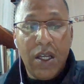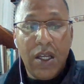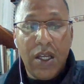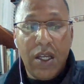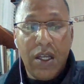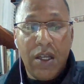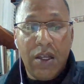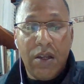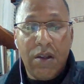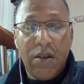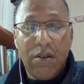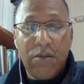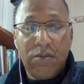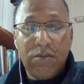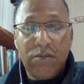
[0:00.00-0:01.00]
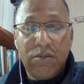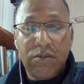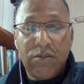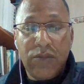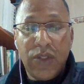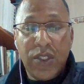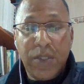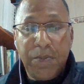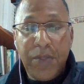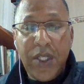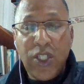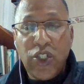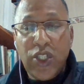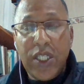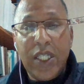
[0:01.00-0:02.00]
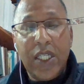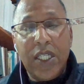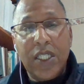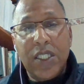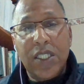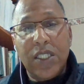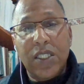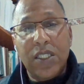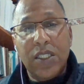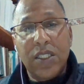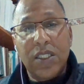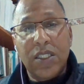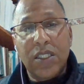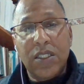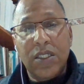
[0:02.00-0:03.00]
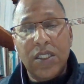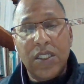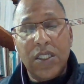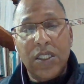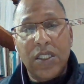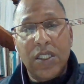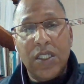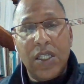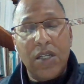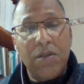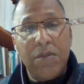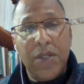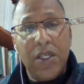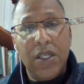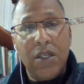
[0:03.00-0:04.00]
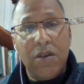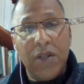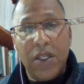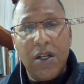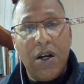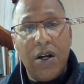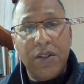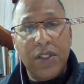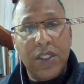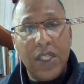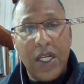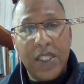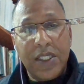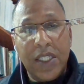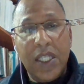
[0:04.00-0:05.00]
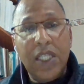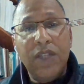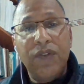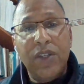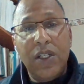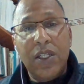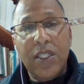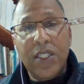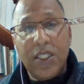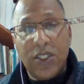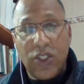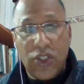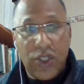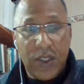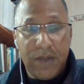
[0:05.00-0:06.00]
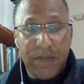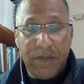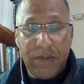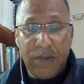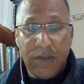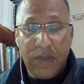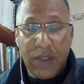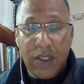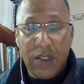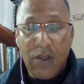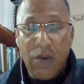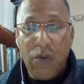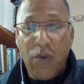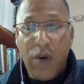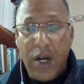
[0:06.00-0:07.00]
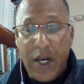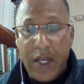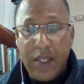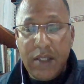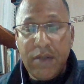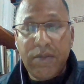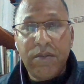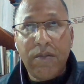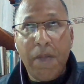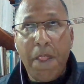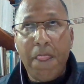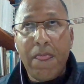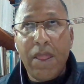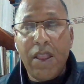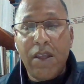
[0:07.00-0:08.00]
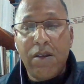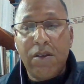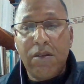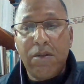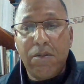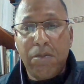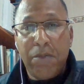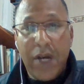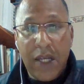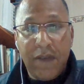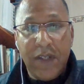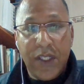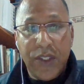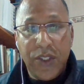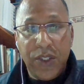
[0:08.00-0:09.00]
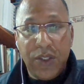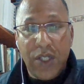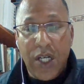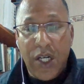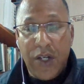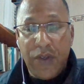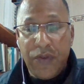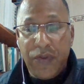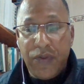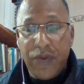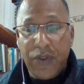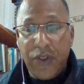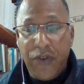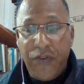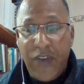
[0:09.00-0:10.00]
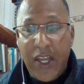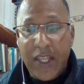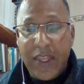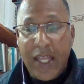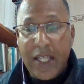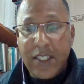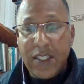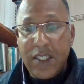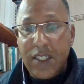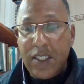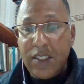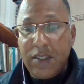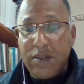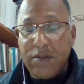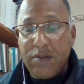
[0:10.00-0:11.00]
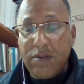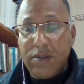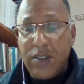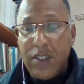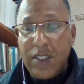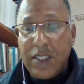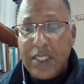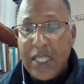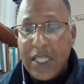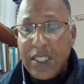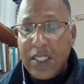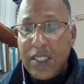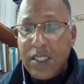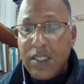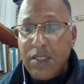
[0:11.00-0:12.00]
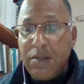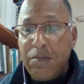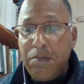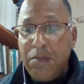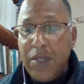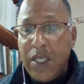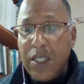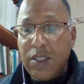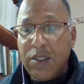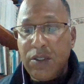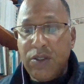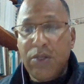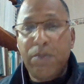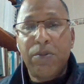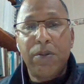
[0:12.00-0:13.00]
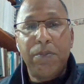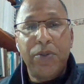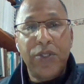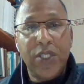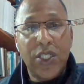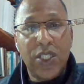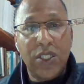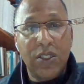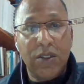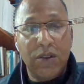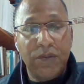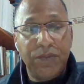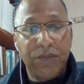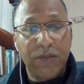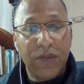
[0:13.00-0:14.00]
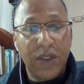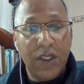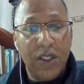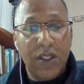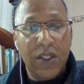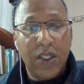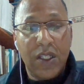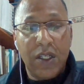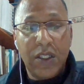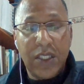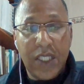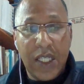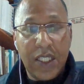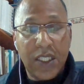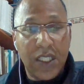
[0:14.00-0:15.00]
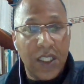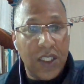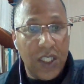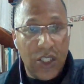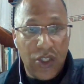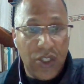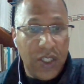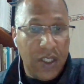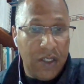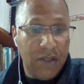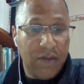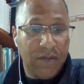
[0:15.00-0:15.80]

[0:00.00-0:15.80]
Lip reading: the speech is can be regarded as infelicitous. Why? By virtue of the fact that it doesn't meet the propositional content condition,